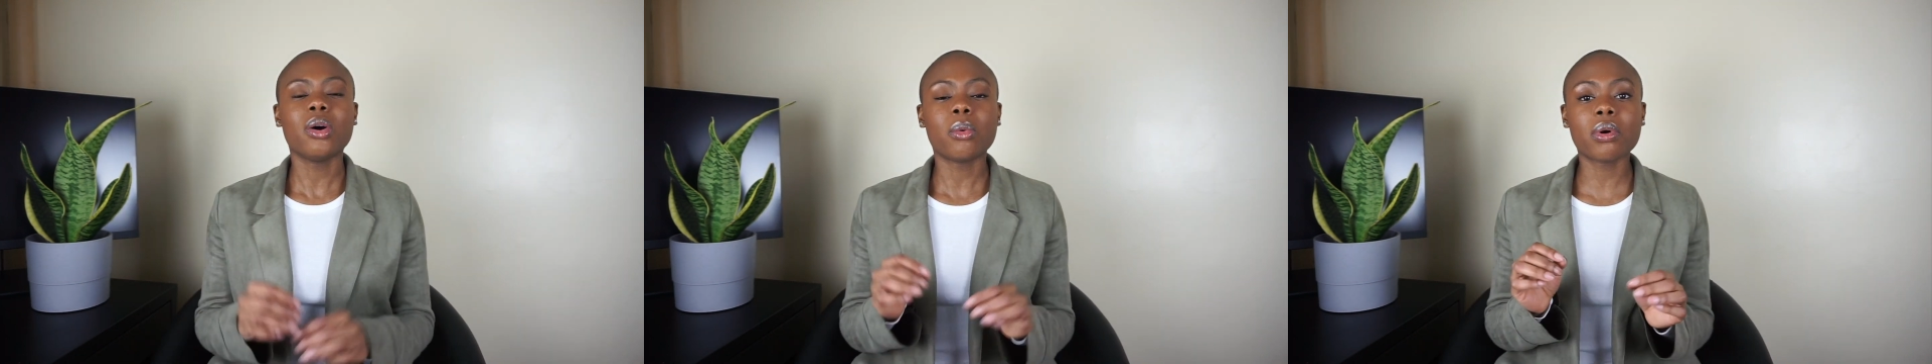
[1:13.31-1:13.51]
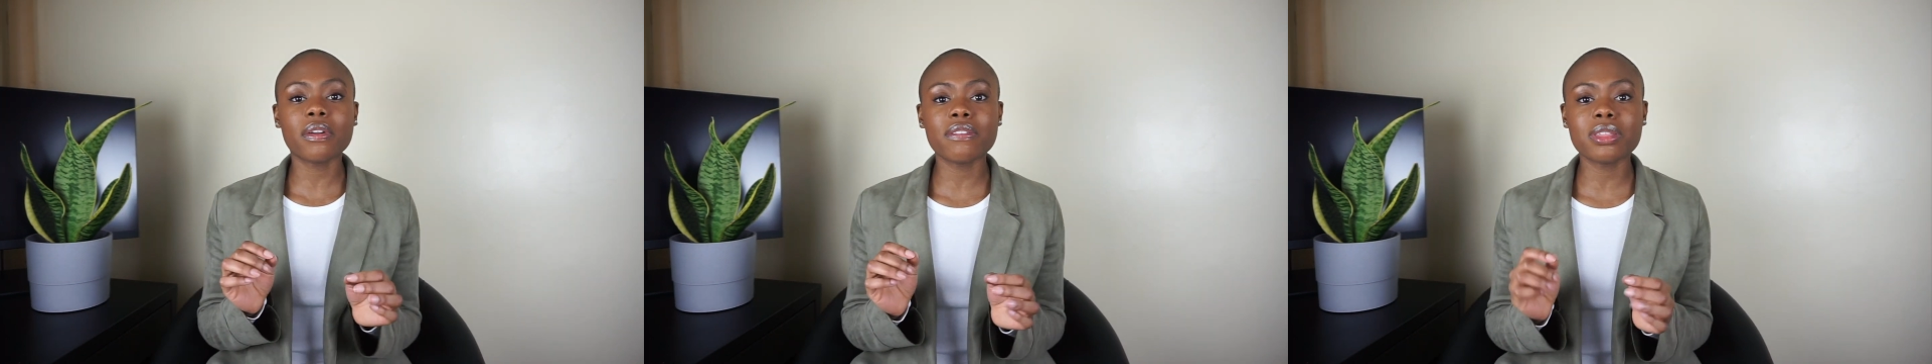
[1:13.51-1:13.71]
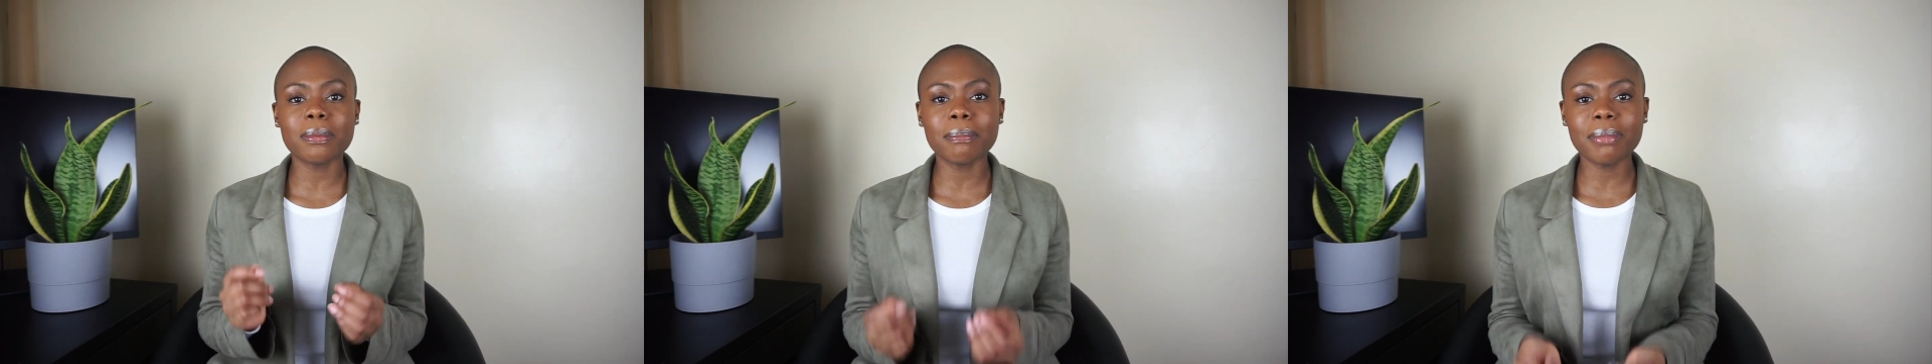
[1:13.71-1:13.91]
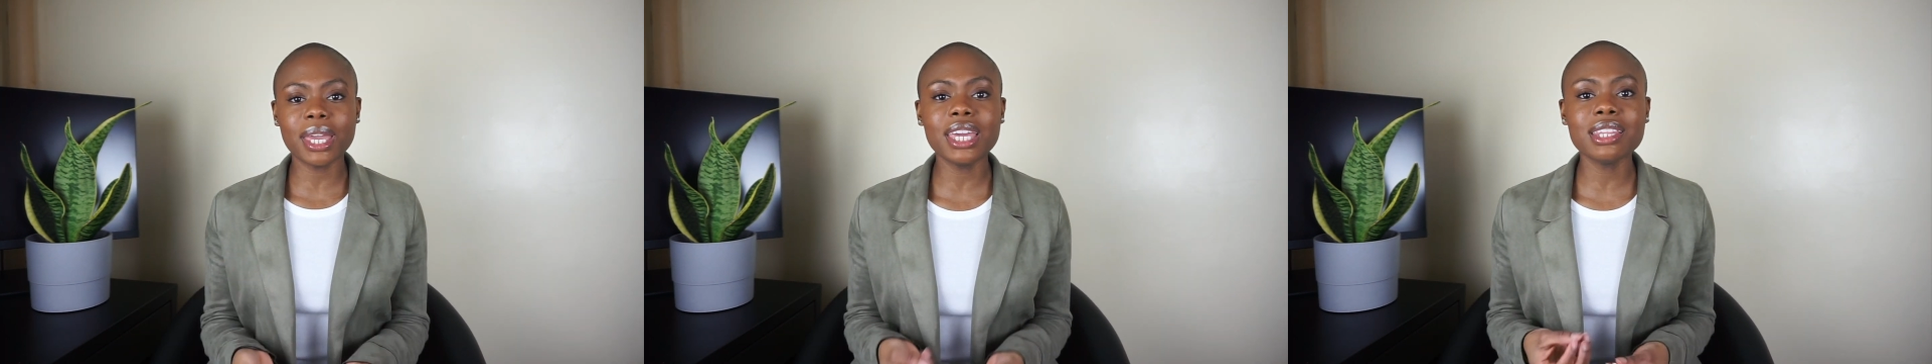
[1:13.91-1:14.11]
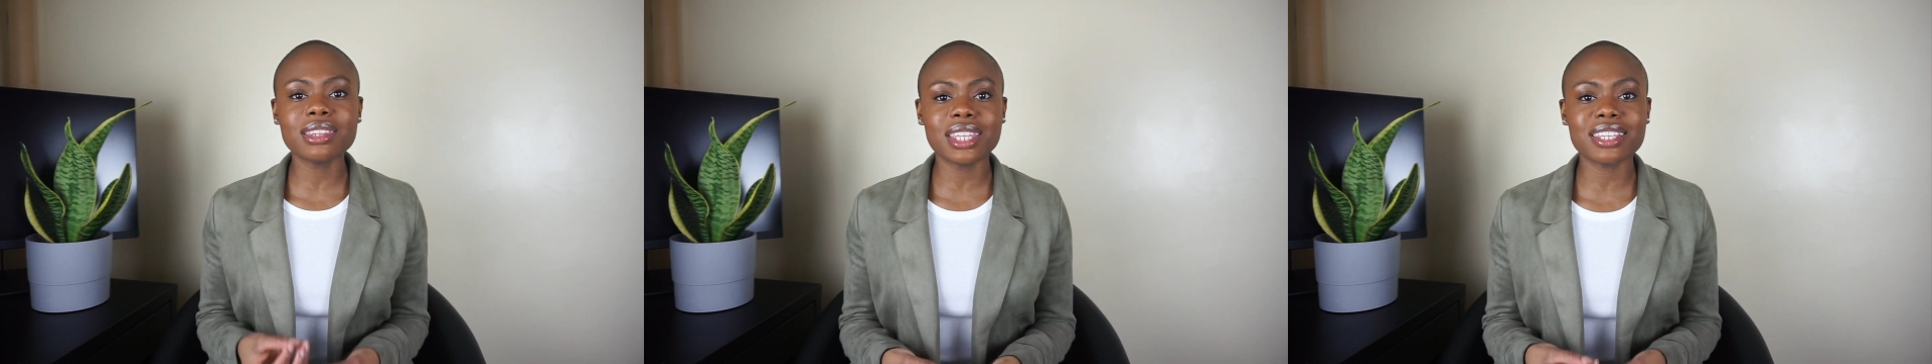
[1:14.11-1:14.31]
One of the
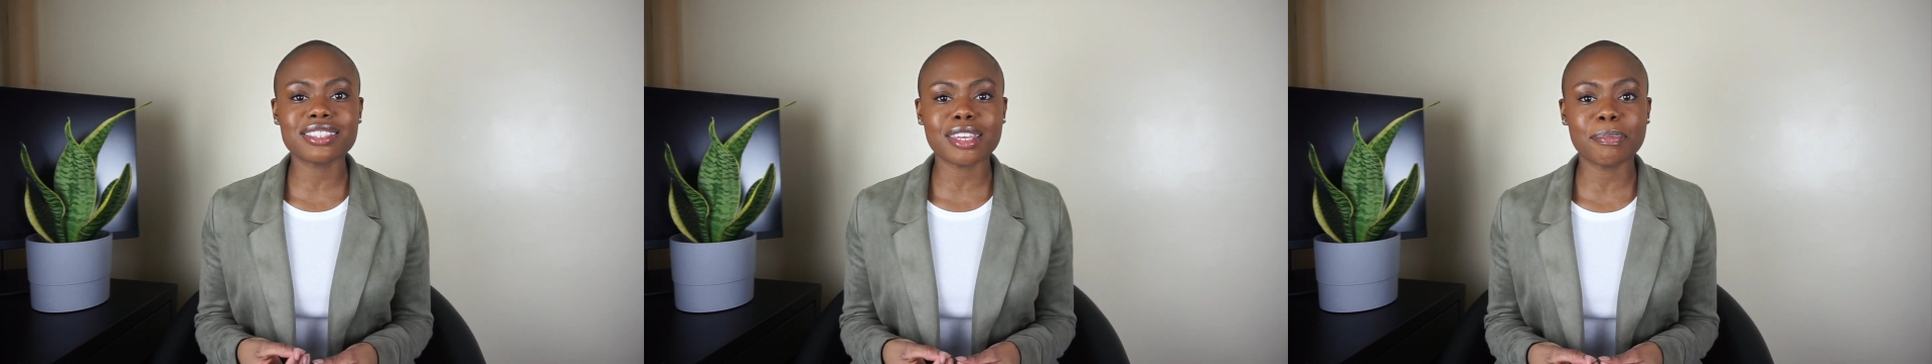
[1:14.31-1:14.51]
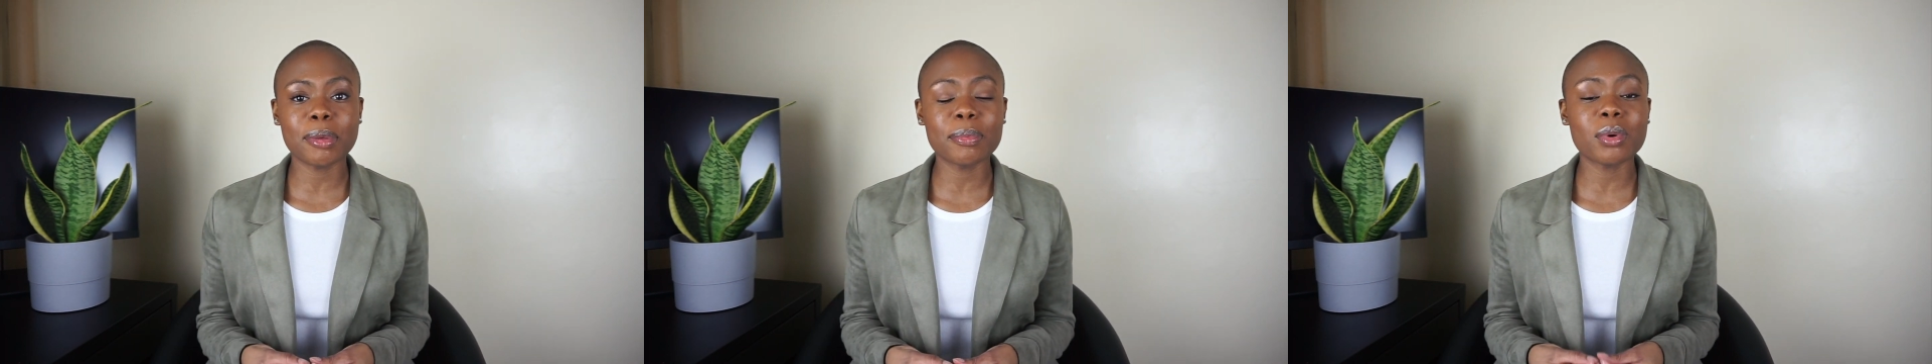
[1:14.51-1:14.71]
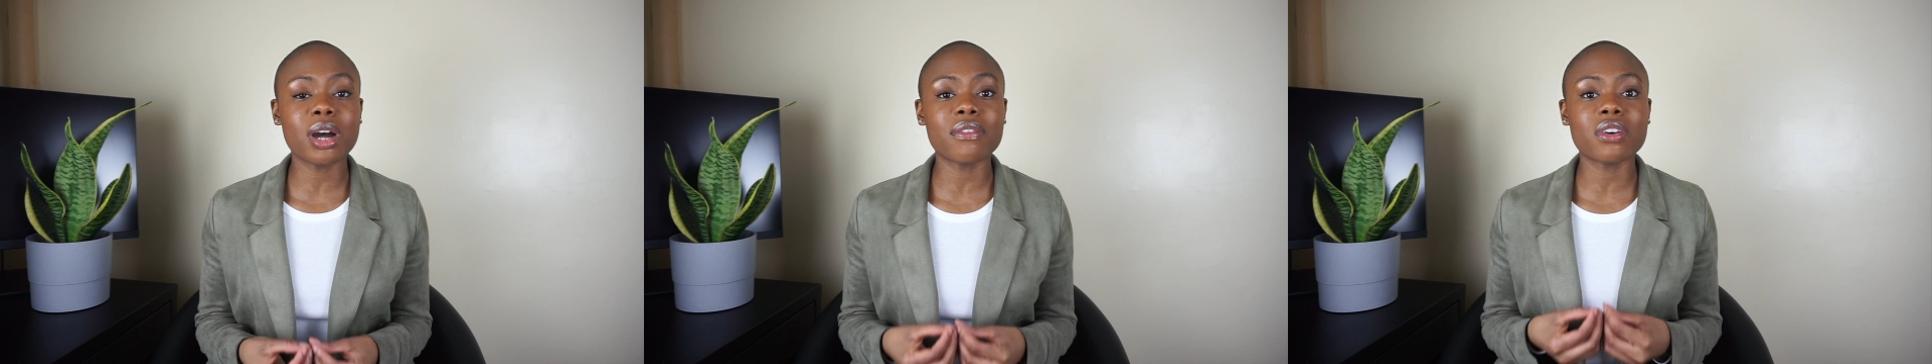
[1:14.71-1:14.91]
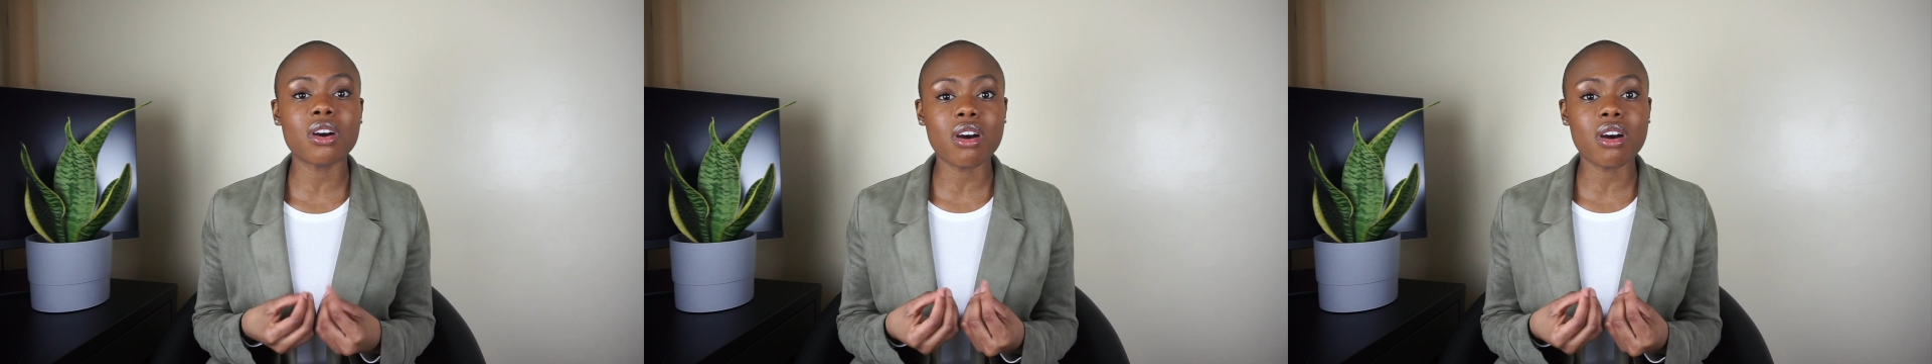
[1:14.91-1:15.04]
main things that people have a